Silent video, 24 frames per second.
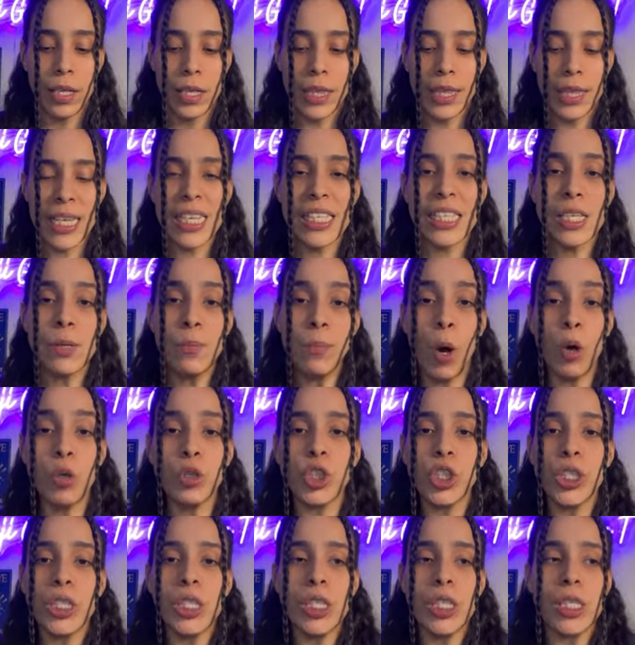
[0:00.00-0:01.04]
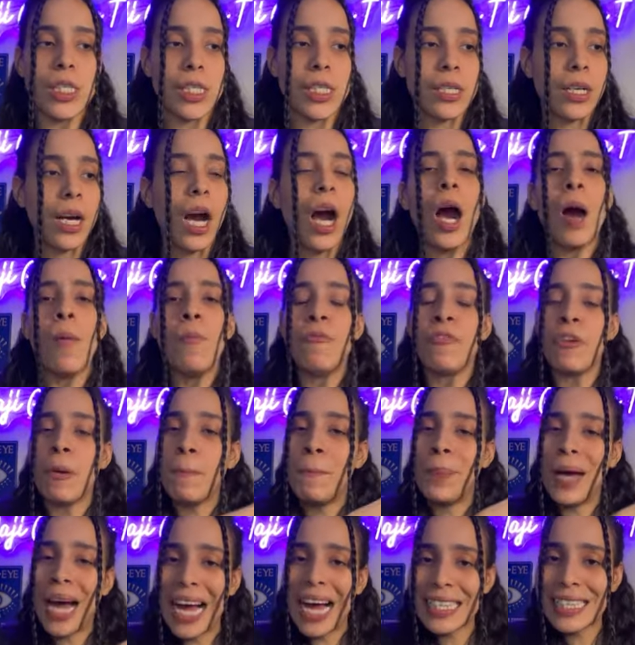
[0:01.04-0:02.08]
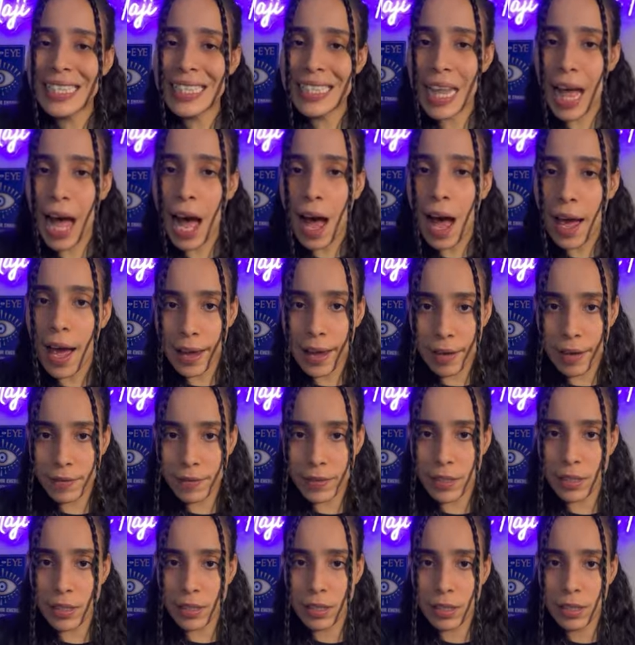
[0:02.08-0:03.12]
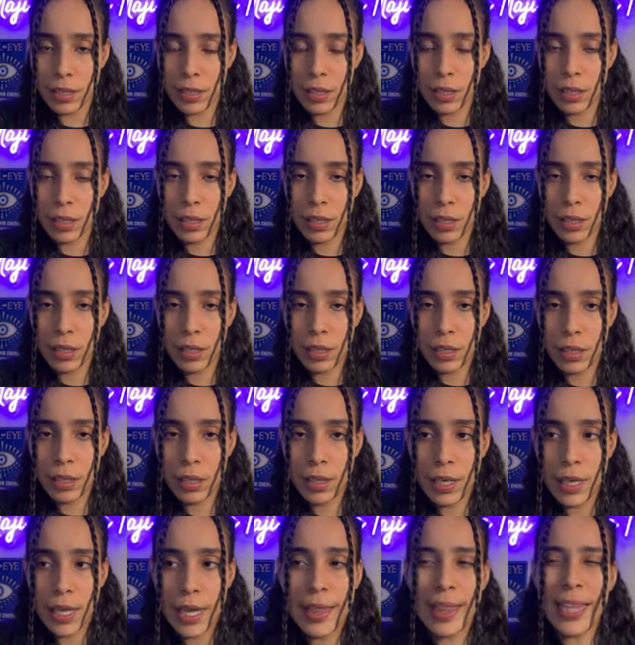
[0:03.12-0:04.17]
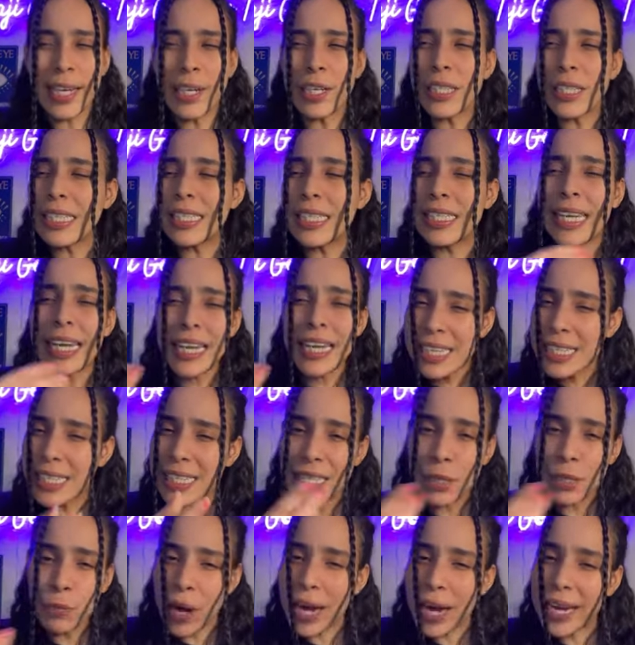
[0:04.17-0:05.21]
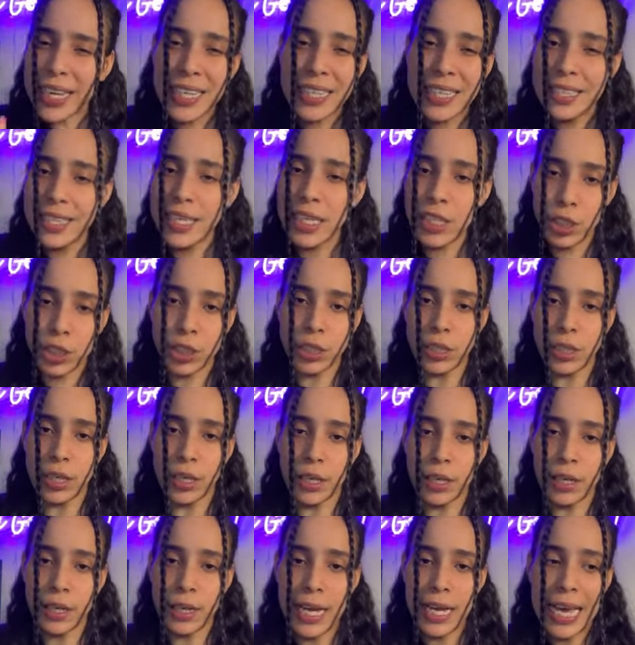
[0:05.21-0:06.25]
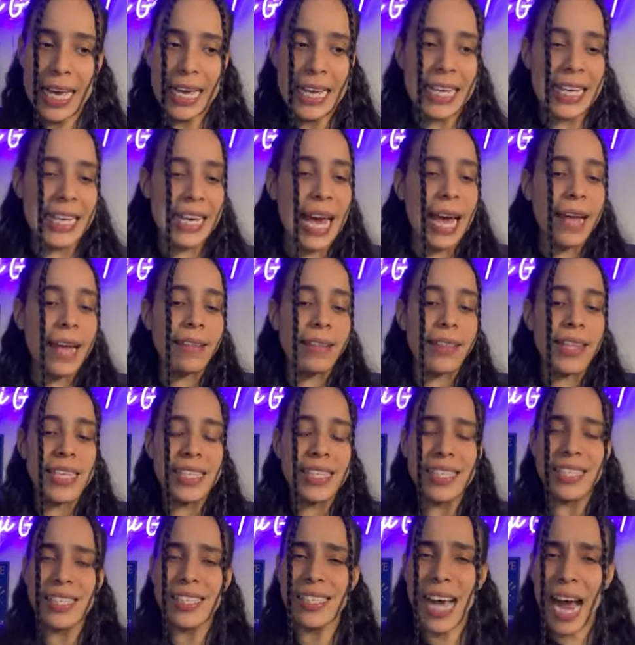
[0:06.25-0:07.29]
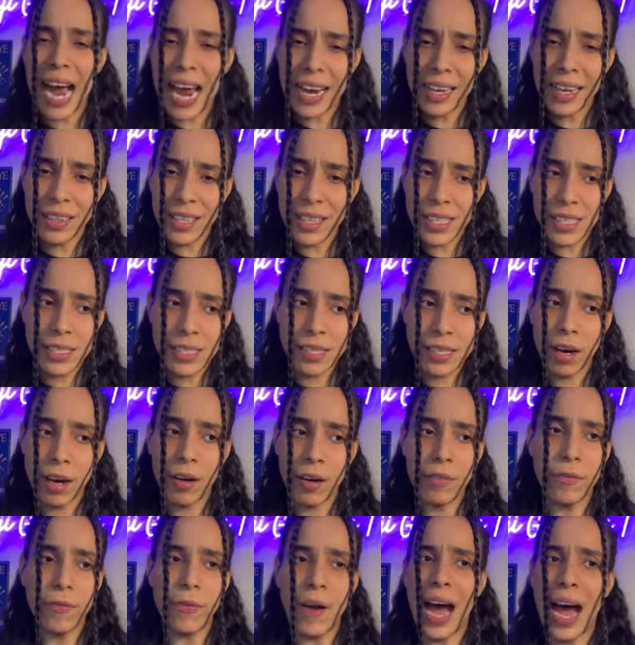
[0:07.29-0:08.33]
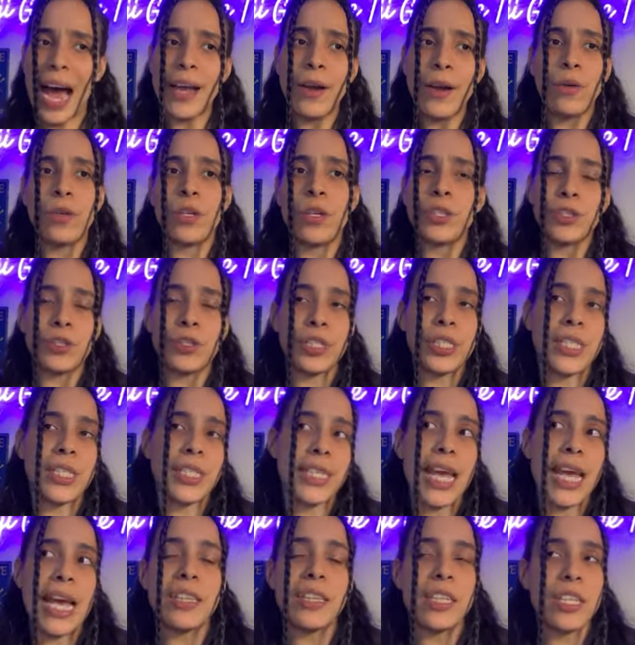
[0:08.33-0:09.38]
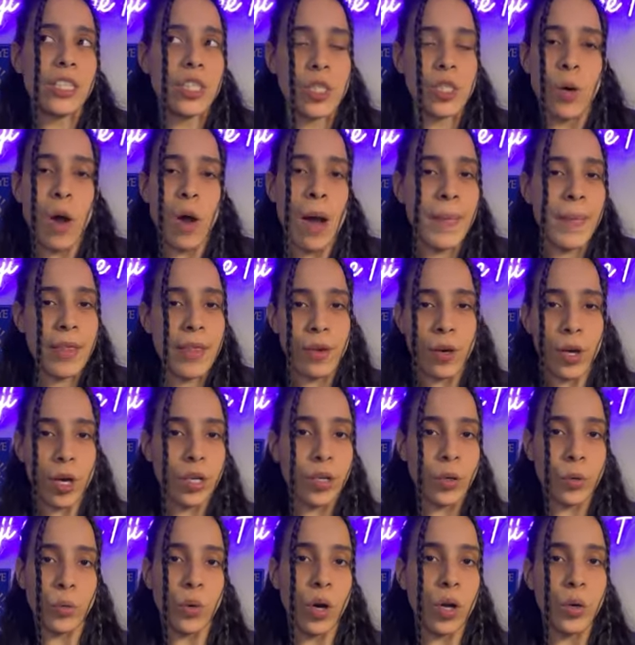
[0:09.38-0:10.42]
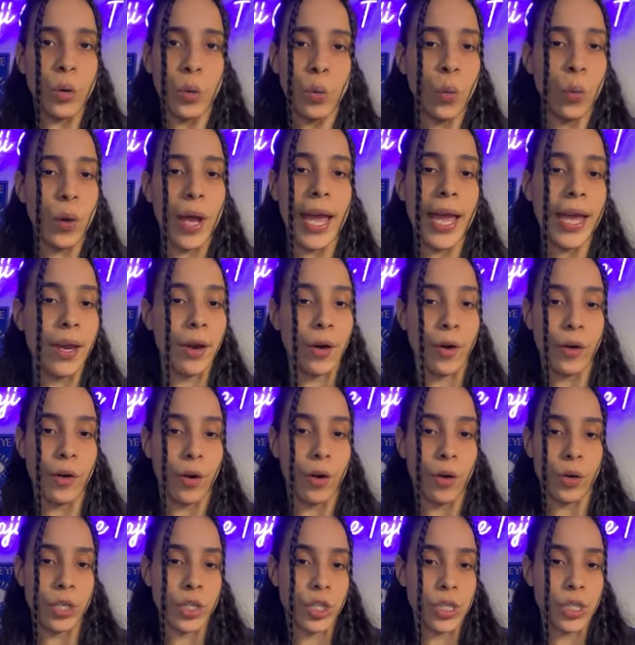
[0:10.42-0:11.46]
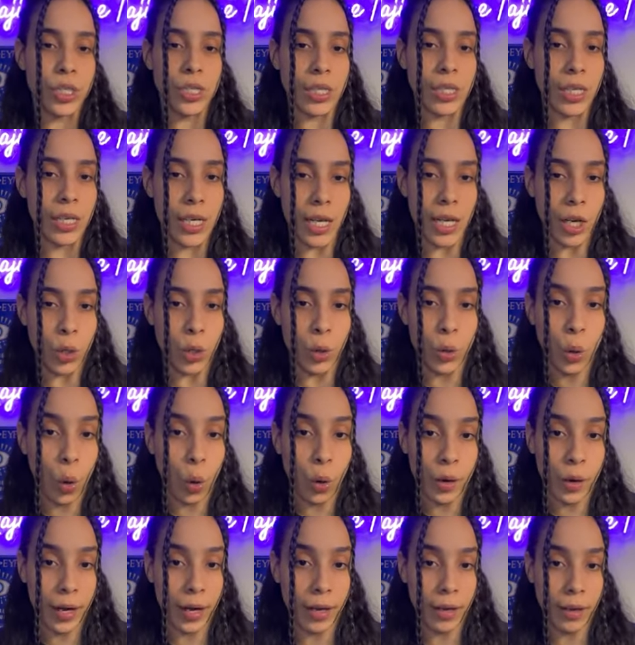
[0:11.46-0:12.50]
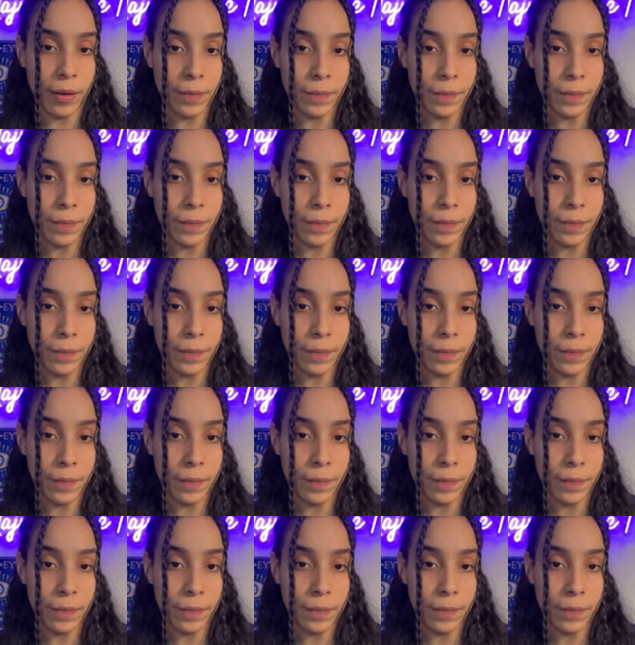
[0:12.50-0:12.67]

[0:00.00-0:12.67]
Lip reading: These emotions come from past lives. There is an instant recognition, yet this silence of, I don't understand it, so I'm either gonna run away or just ignore it,